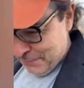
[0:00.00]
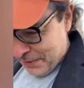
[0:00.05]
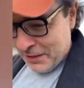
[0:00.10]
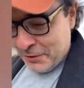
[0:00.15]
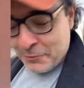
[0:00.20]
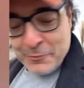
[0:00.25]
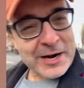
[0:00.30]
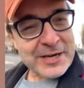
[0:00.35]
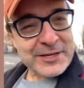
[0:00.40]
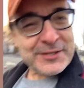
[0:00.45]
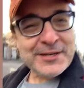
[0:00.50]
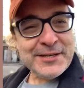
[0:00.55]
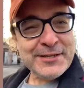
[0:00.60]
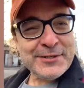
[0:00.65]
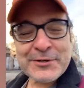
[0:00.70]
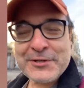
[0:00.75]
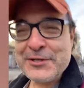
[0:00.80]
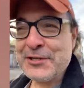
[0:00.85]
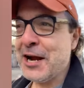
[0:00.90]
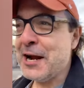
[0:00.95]
by the Russians
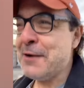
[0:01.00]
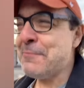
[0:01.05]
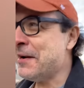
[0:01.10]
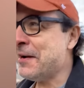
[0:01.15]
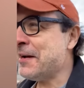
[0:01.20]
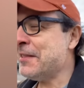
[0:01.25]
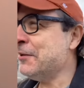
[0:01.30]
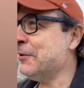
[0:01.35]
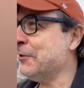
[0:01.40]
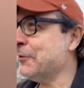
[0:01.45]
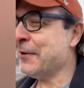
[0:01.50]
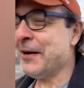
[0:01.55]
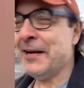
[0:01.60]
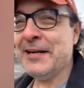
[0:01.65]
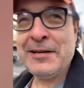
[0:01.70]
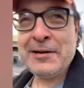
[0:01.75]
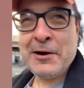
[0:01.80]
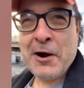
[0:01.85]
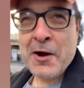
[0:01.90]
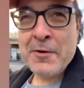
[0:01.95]
or shot by the
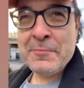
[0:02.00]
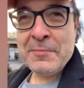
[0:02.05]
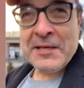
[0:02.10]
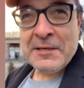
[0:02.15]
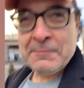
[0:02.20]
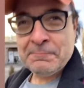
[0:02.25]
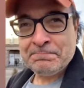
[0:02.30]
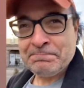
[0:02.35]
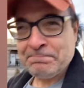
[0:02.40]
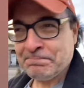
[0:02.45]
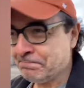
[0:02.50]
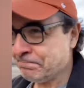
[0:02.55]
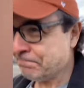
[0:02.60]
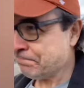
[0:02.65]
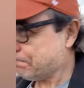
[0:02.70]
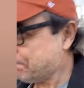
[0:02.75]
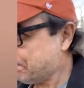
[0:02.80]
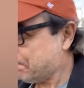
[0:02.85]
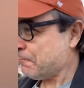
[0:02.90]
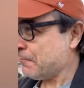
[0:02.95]
Ukrainian army,
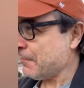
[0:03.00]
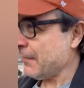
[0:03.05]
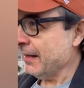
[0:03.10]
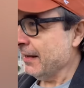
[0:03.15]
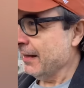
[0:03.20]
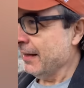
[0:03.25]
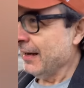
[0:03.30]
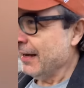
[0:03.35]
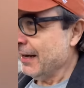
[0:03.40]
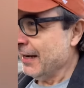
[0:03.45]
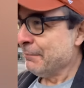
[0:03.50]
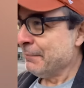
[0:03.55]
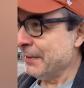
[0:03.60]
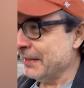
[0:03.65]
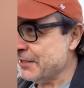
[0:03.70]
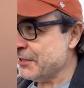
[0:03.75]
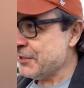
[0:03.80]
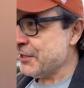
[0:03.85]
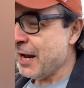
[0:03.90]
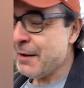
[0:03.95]

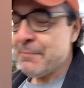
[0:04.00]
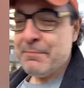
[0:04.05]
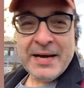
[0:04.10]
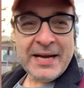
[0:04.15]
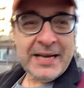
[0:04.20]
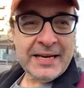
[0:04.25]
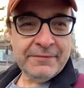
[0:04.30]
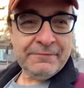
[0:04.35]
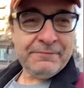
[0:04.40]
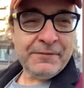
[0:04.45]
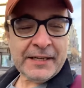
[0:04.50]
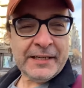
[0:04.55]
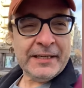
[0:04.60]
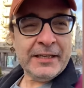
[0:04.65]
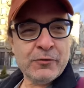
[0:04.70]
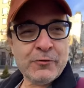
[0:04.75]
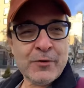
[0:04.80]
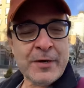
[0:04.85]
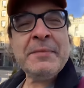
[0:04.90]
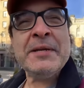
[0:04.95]
but shot by
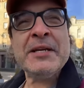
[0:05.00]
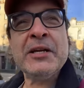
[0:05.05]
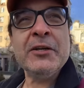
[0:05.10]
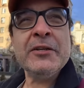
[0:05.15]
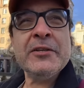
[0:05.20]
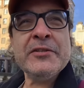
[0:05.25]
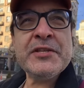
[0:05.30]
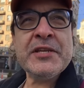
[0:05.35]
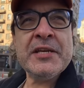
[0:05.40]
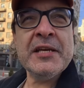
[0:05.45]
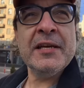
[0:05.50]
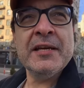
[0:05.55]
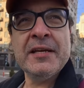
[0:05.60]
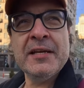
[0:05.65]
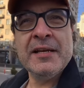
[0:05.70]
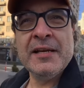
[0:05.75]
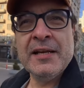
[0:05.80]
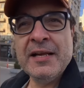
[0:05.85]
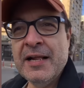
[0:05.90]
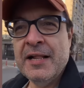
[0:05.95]
fucking criminals
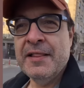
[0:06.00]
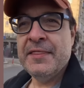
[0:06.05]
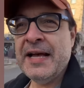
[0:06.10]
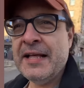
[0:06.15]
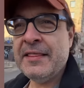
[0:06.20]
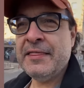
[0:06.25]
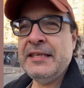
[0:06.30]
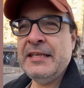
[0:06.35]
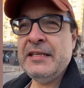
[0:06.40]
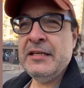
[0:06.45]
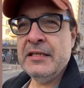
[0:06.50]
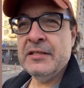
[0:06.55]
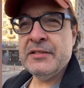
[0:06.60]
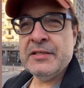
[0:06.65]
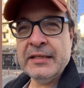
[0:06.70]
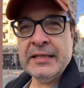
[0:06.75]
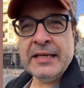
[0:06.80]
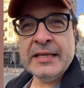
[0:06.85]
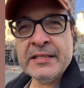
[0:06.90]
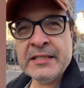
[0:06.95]
that the
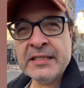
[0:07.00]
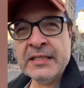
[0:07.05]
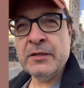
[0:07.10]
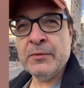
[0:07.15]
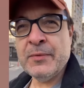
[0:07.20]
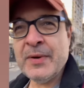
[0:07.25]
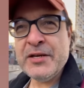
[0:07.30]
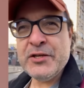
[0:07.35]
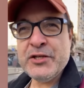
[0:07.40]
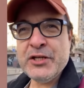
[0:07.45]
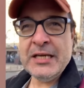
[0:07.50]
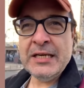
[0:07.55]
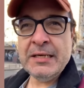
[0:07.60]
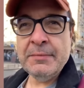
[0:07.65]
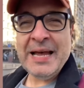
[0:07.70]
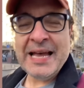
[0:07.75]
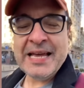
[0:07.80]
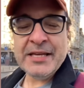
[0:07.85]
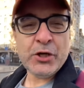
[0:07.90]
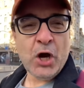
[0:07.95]
Zelensky regime
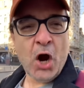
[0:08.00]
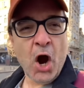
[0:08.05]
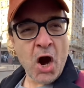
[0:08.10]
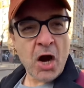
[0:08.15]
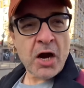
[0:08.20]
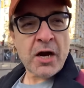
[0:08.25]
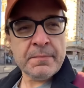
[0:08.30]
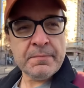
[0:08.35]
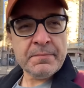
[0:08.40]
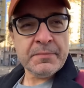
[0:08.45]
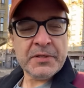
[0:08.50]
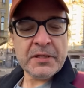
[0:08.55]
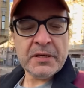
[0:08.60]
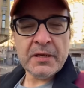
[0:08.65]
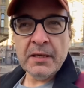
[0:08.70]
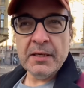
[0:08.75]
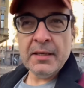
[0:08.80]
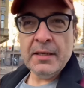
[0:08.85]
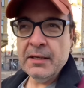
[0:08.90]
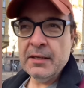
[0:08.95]
has armed
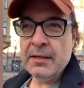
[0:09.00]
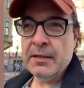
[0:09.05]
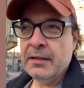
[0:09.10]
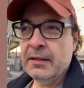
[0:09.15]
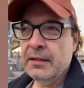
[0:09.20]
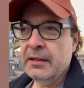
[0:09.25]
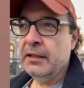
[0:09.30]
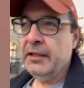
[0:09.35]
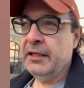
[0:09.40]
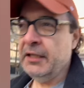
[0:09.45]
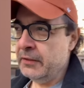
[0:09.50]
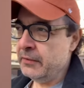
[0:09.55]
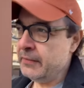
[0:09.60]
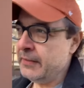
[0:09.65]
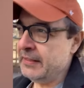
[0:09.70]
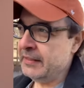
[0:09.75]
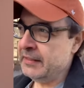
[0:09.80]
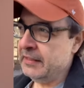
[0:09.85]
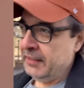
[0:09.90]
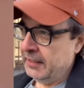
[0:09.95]
here
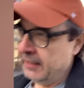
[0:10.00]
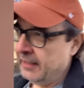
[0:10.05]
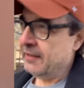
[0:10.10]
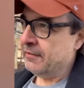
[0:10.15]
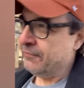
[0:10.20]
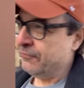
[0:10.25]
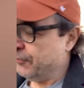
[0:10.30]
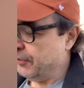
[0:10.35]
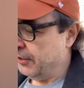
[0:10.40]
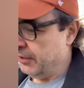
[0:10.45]
in Kiev.